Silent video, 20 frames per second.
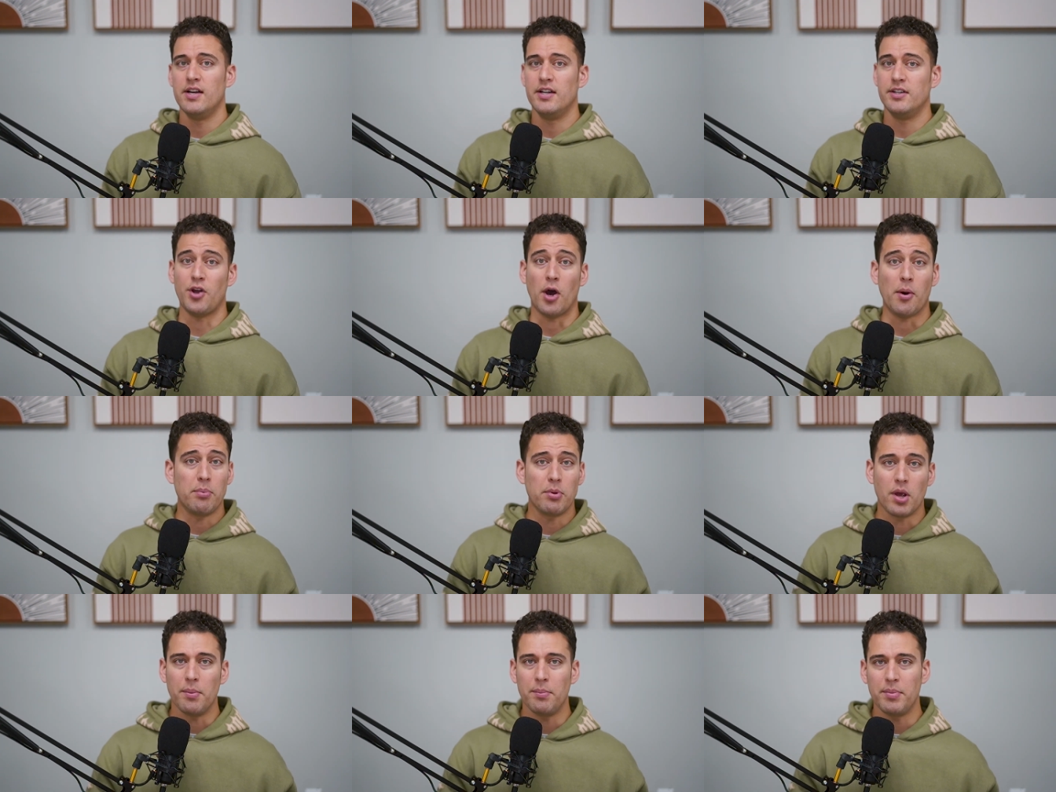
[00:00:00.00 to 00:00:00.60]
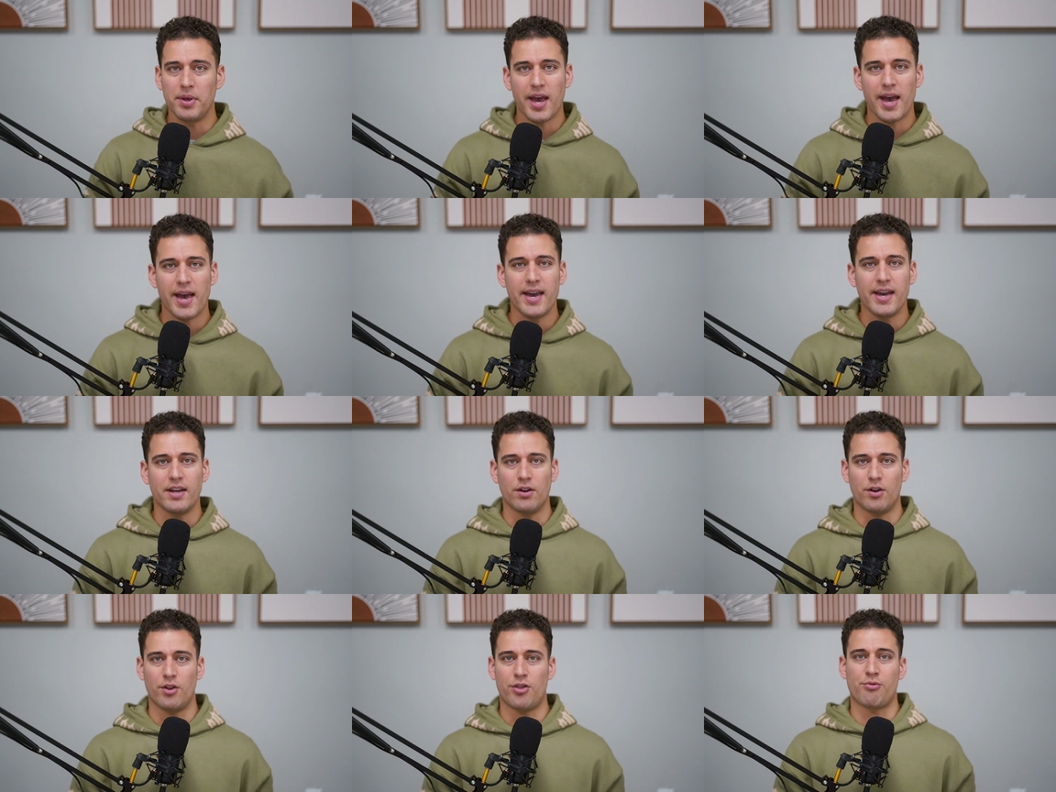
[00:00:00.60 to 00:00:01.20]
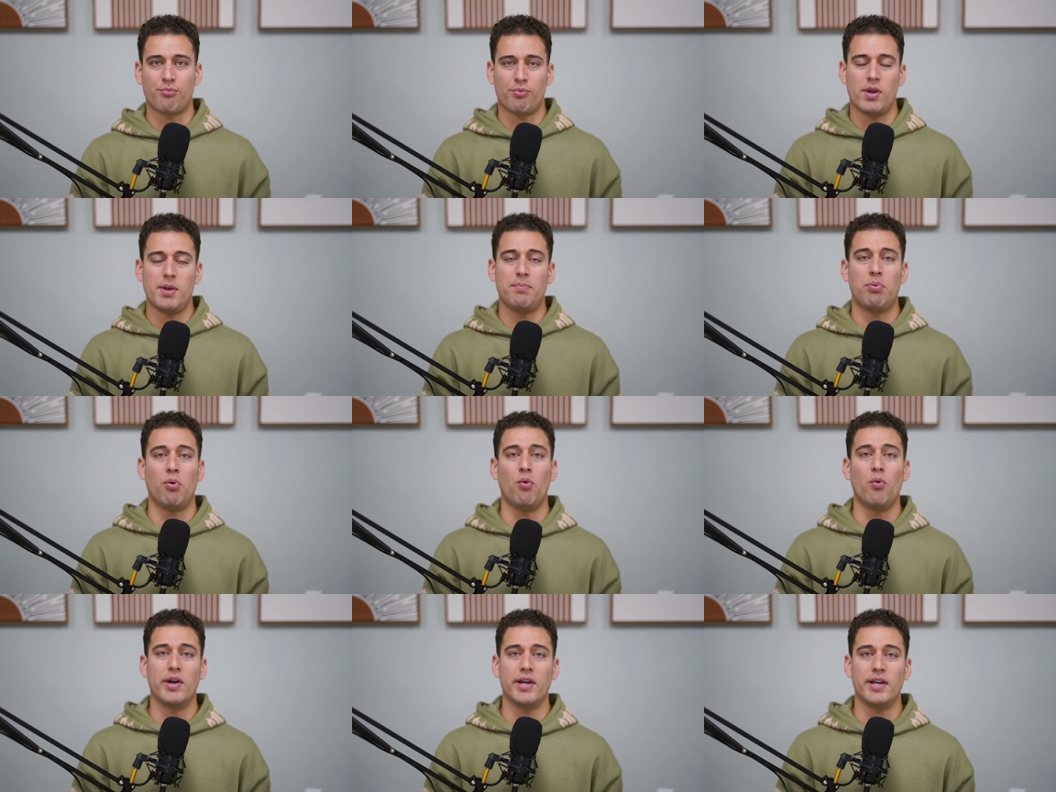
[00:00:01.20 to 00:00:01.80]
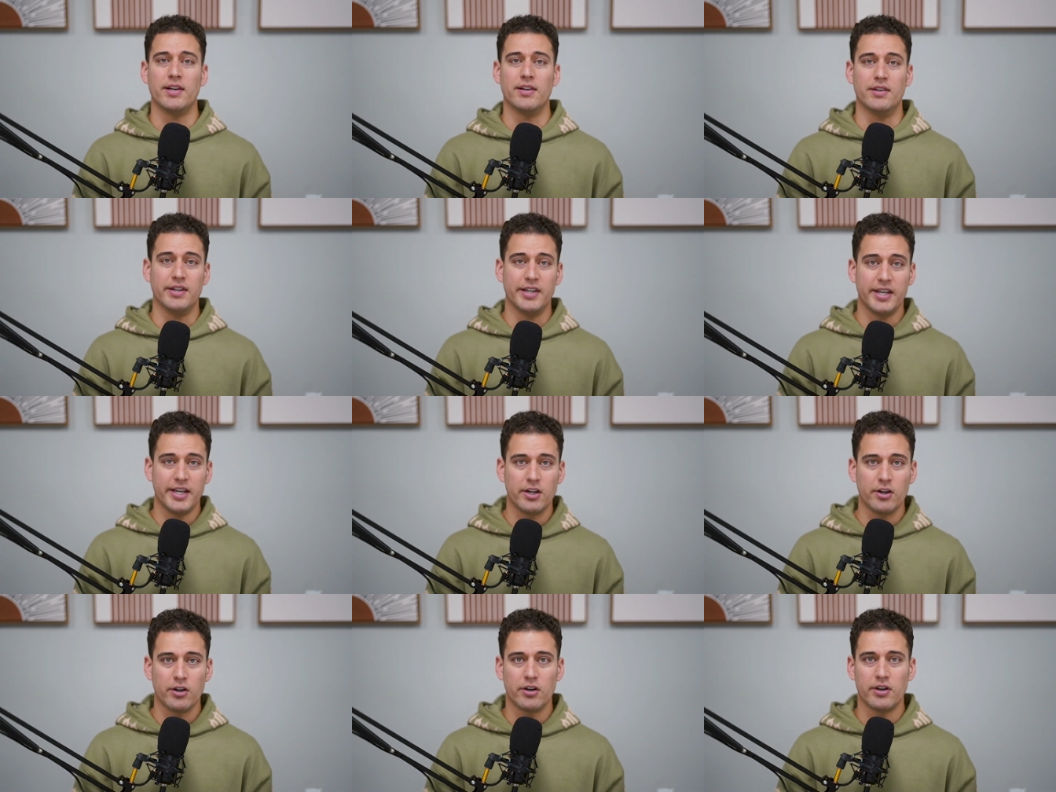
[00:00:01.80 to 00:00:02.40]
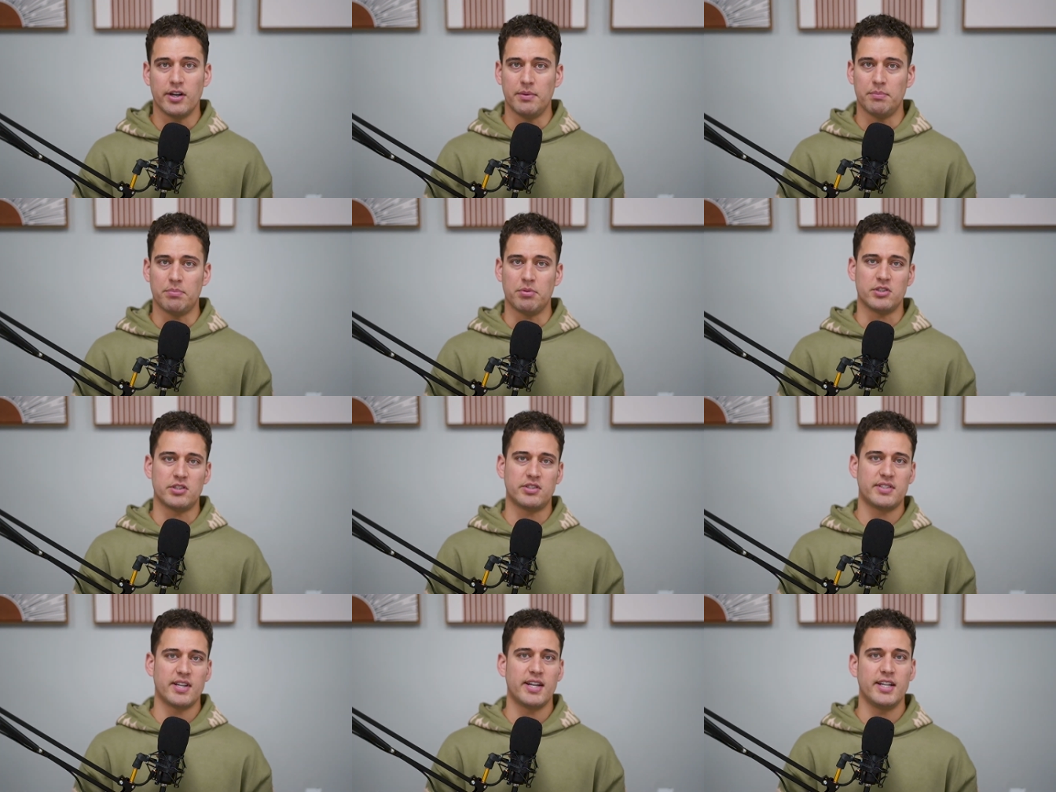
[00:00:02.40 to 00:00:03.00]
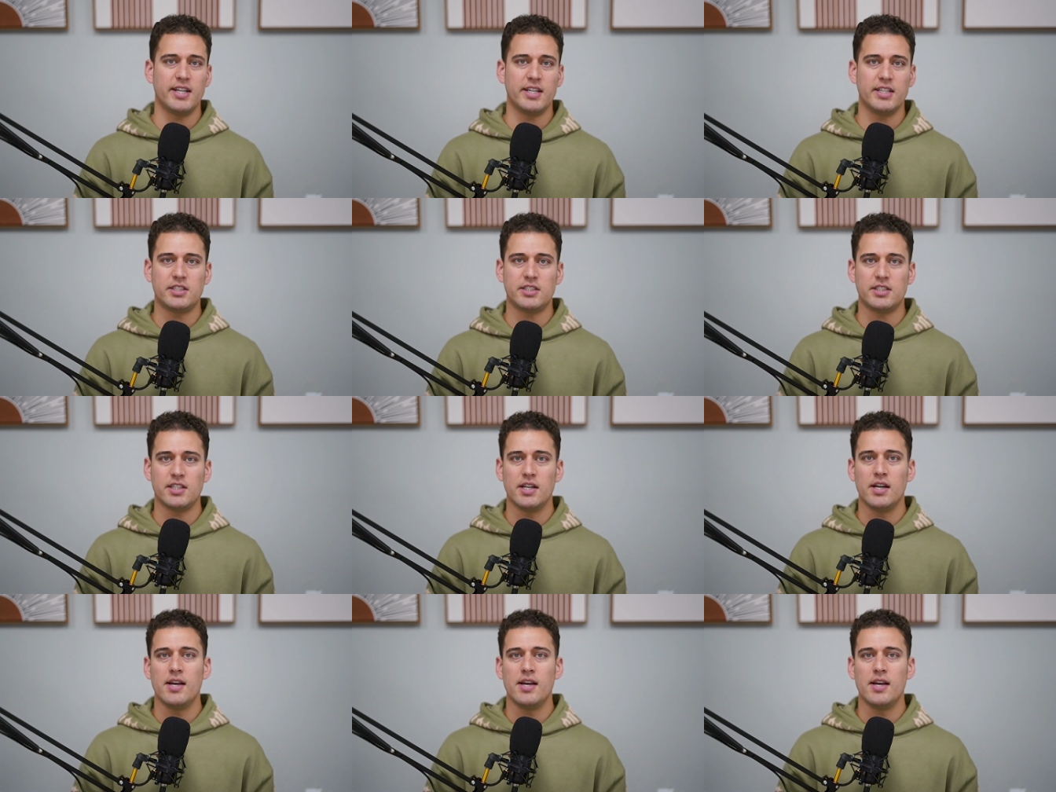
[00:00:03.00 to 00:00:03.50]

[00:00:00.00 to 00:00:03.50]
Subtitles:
WNBA three-point leader in percentage,